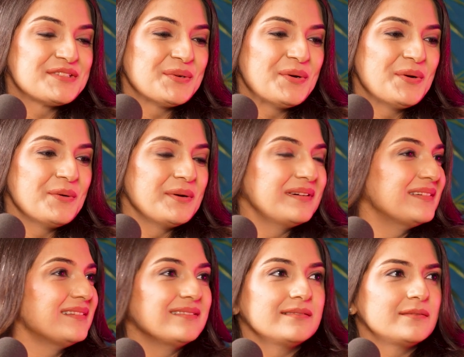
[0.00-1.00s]
So,
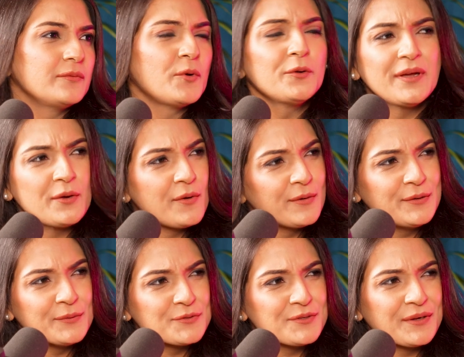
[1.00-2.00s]
what do I call
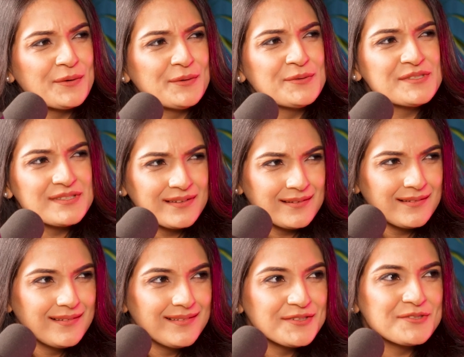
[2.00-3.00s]
you? Should I call you
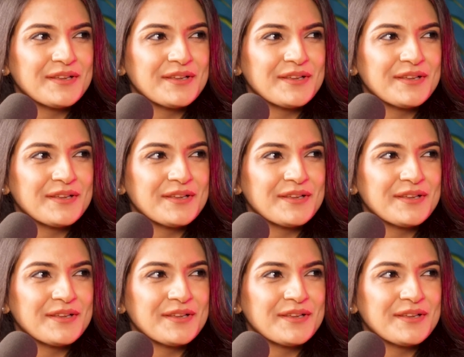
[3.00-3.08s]
Sir?